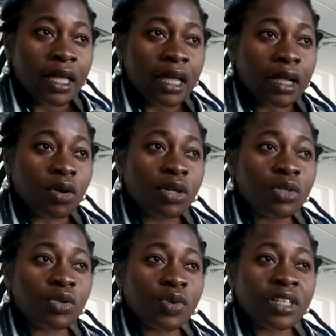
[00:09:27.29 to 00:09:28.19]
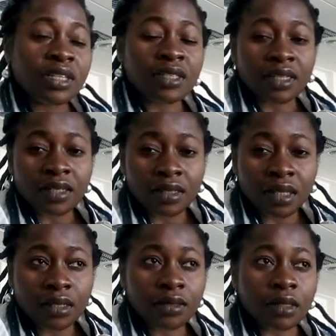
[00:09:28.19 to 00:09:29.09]
According to recent
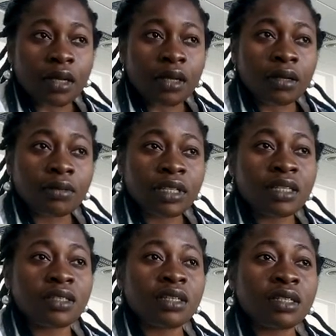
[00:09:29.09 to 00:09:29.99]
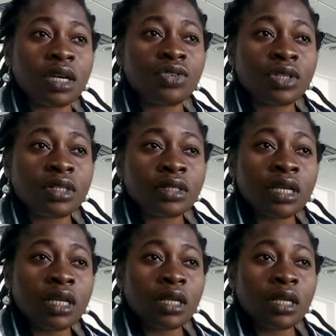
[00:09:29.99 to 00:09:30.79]
statistics, 36 countries,